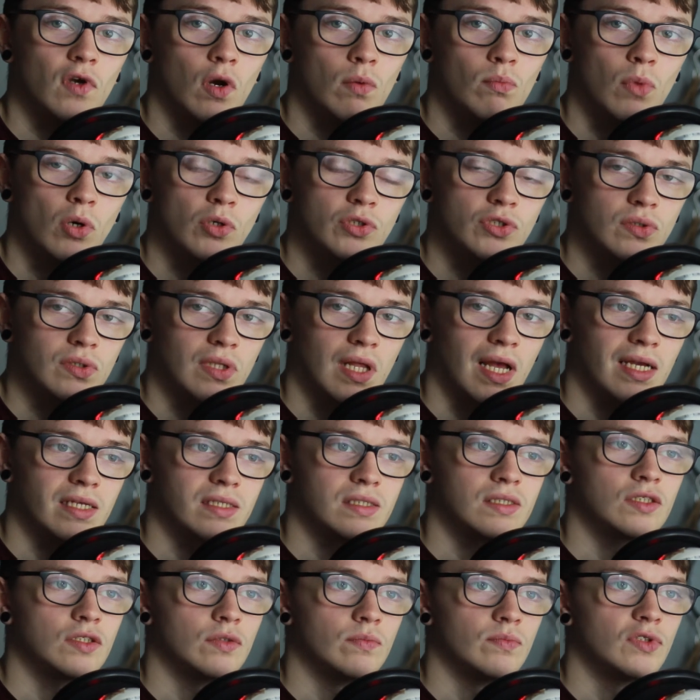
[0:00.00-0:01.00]
your module
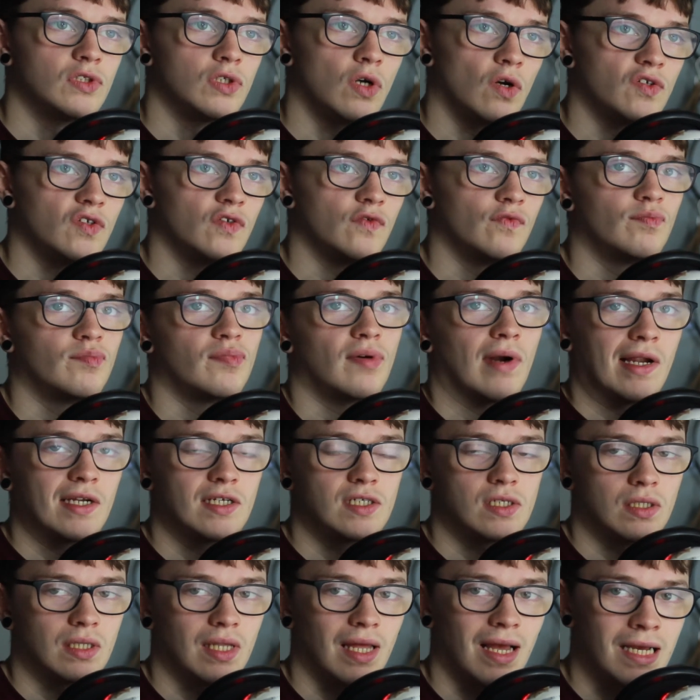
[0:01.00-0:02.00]
has some sort of
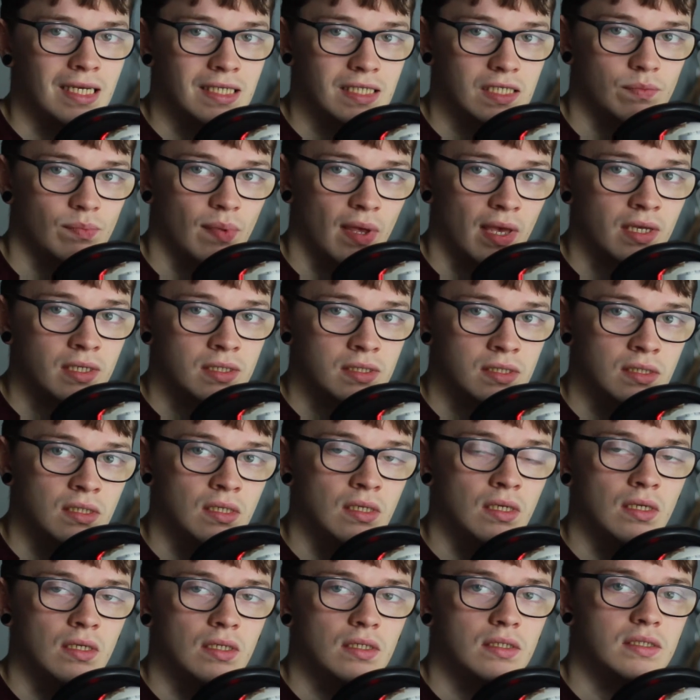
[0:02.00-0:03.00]
practical aspect,
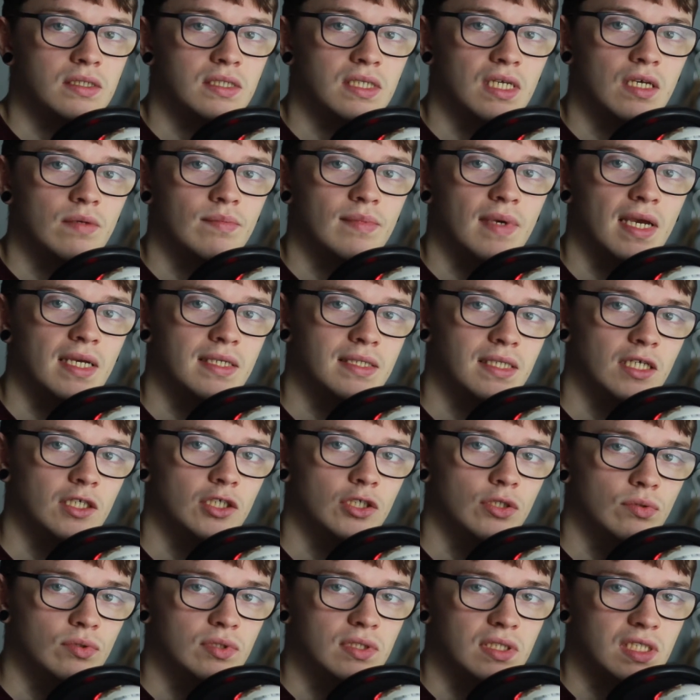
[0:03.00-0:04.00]
TMAs are
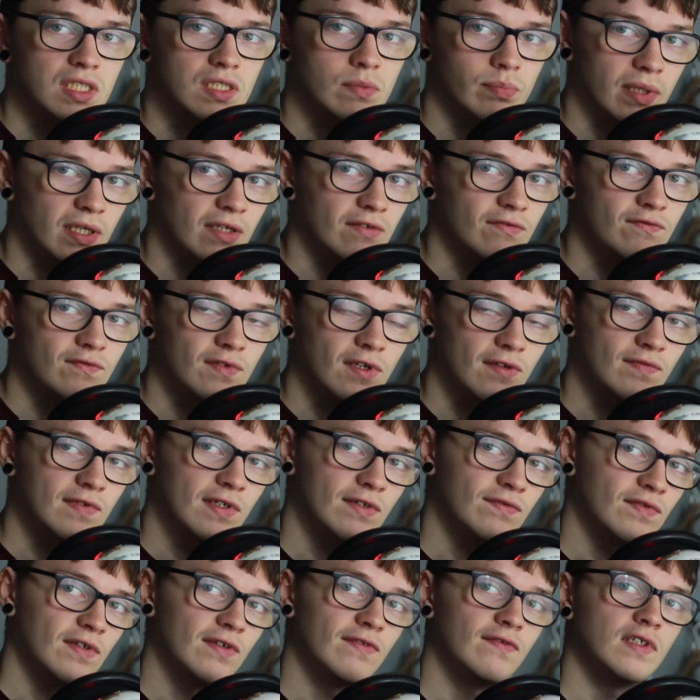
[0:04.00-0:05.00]
usually split
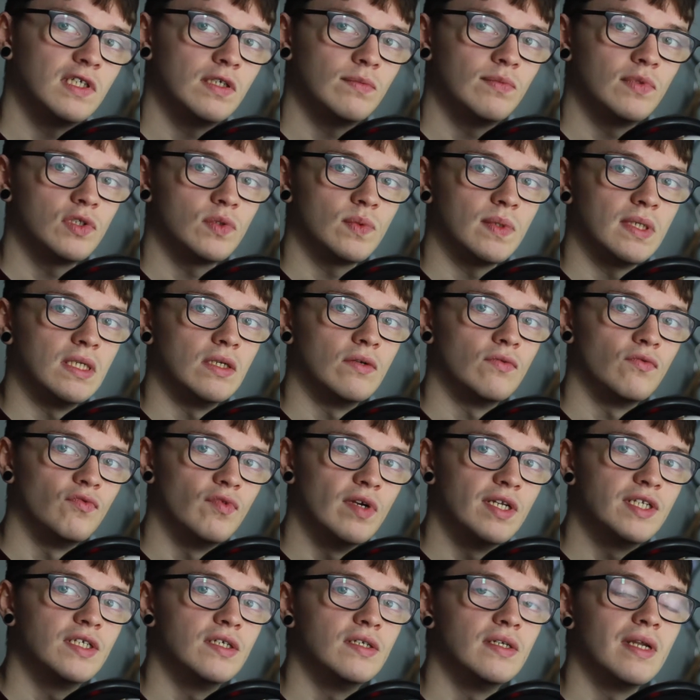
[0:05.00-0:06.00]
50-50 between
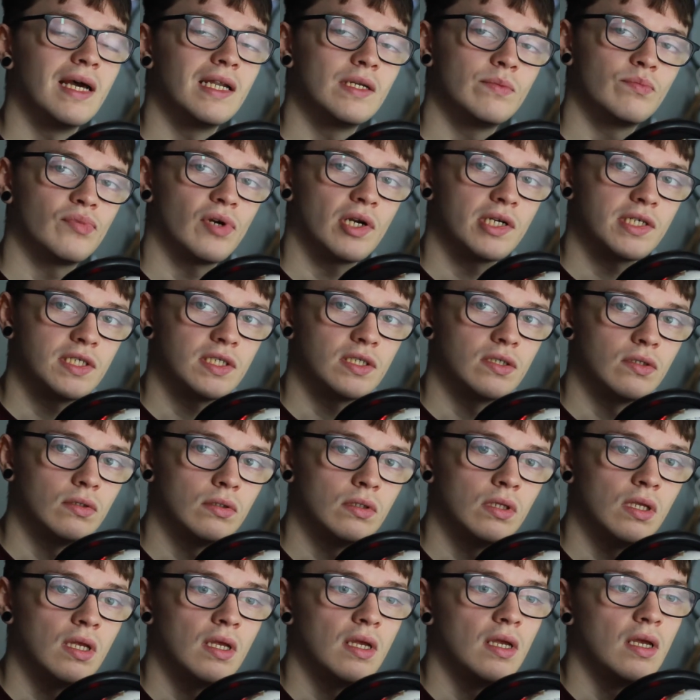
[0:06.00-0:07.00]
written and
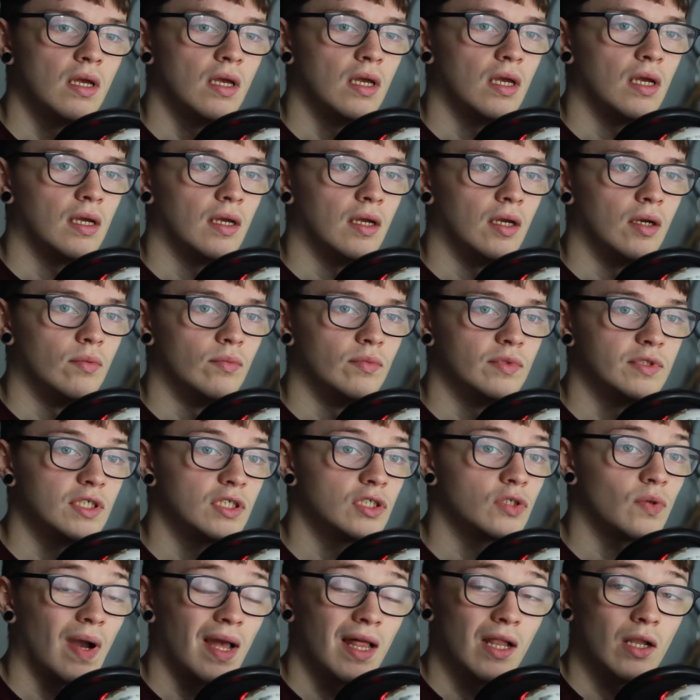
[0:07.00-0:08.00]
practical, which is
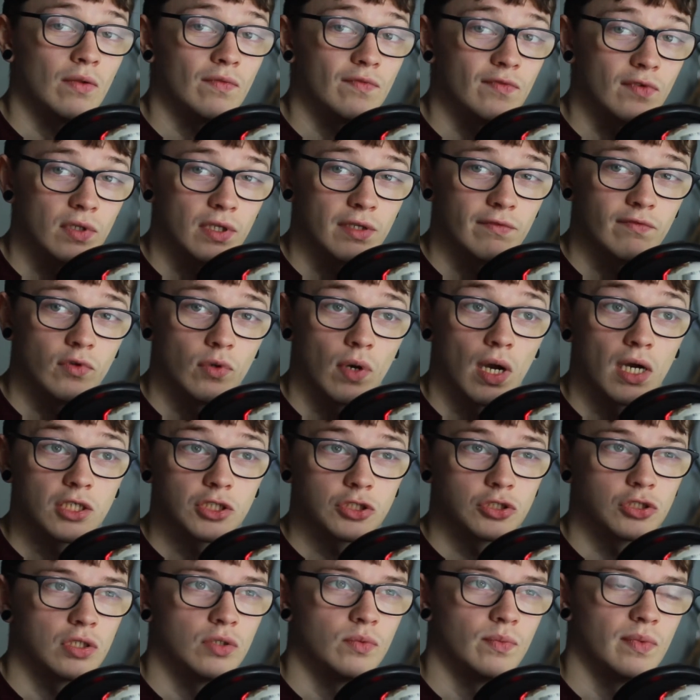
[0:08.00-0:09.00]
quite helpful if you are
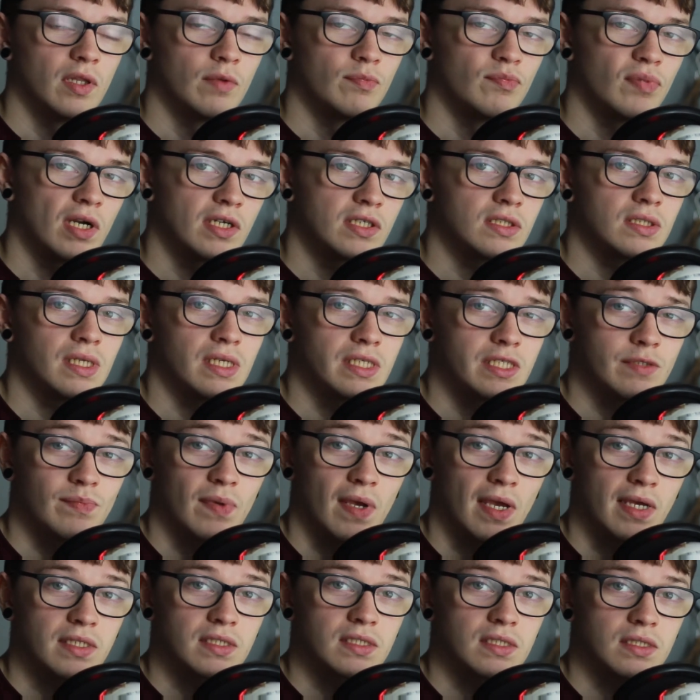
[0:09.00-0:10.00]
struggling with the practical
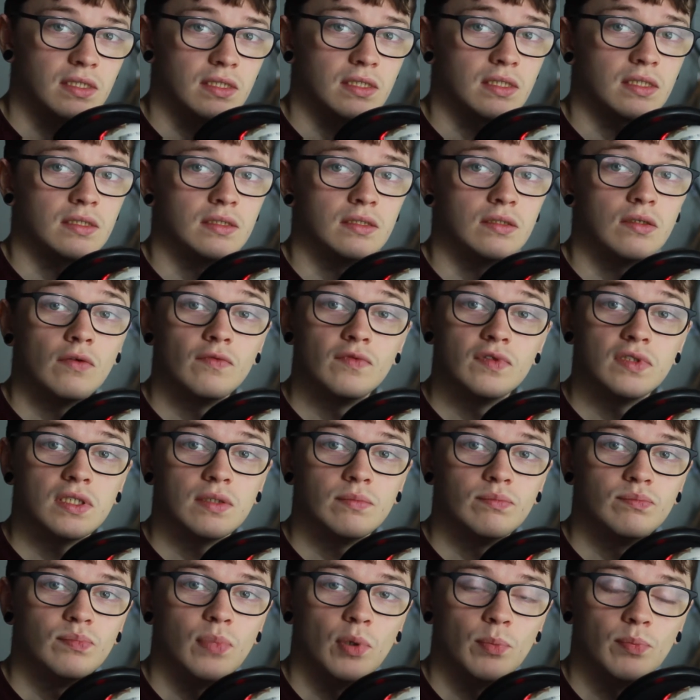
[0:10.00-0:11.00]
aspect. You can obviously
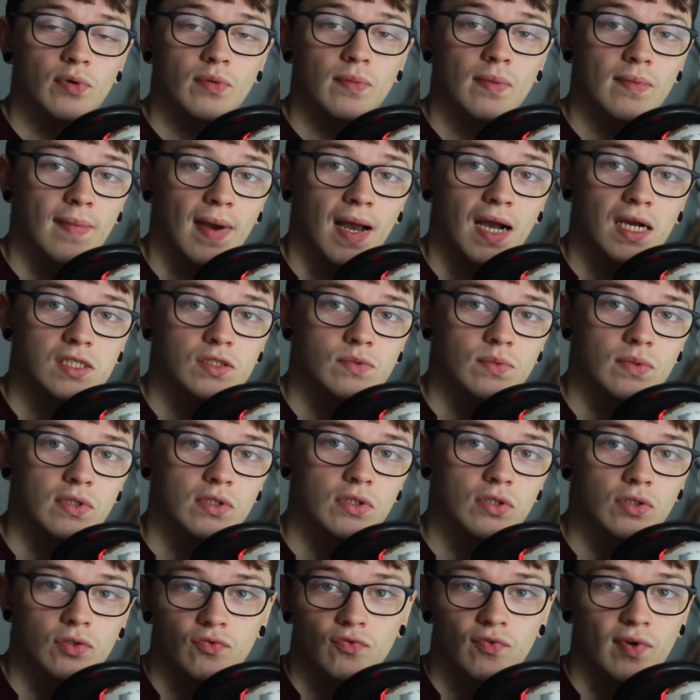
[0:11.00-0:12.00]
bump up your marks with a
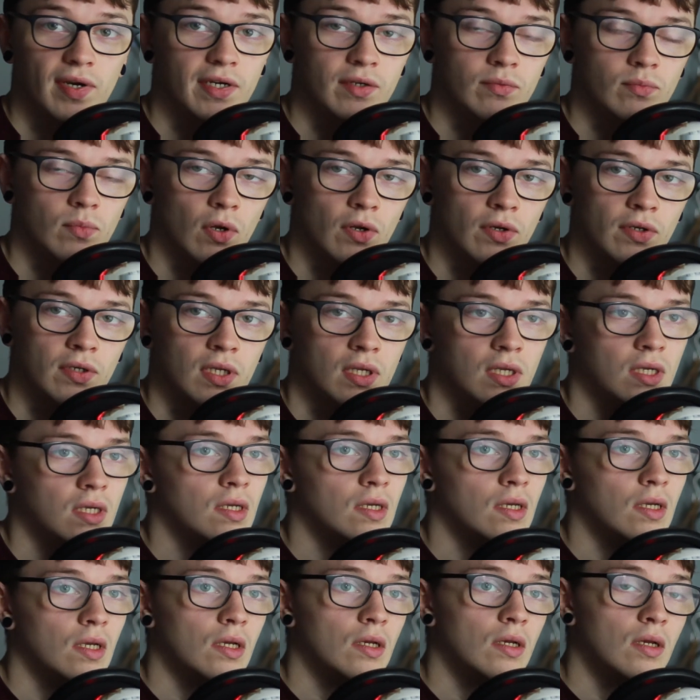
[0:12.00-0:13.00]
good written one,
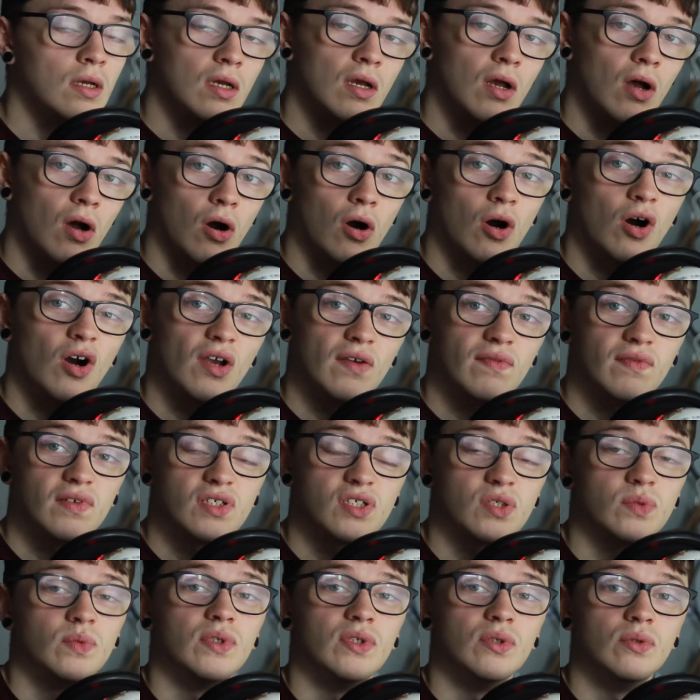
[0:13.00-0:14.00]
or if you're
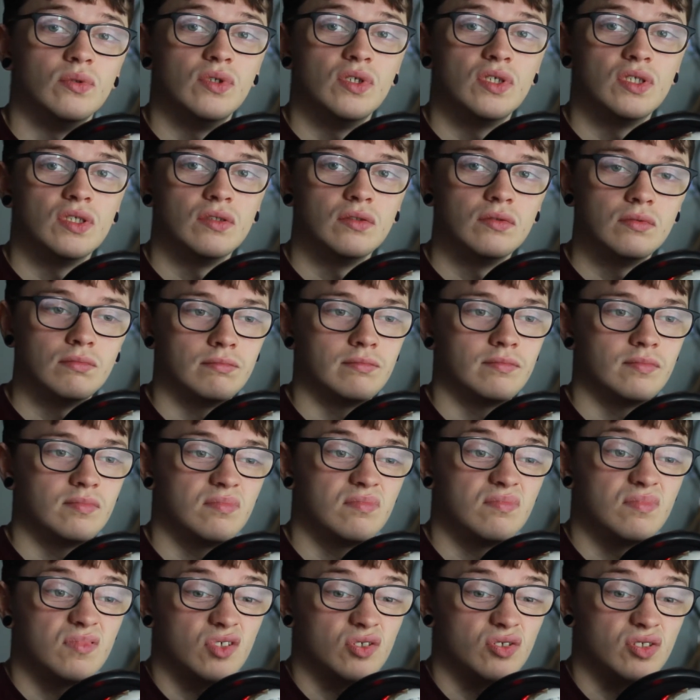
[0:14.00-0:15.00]
someone who
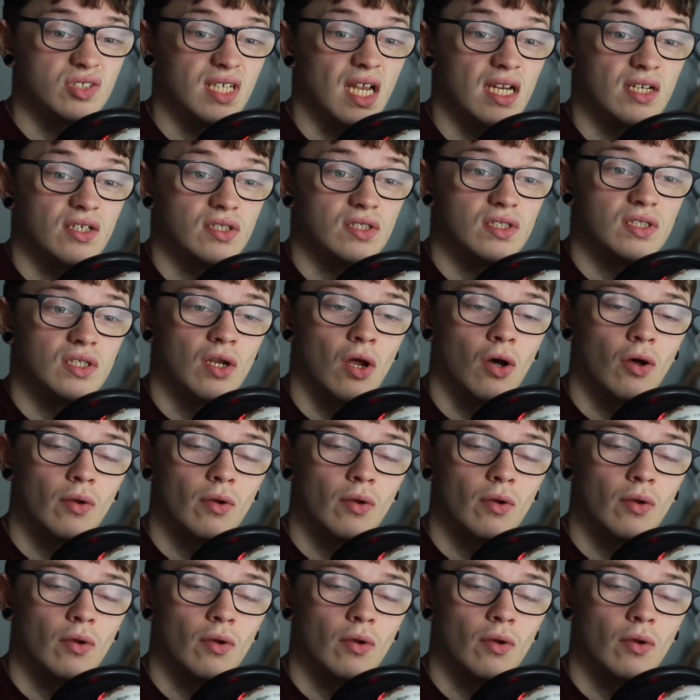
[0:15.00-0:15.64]
tends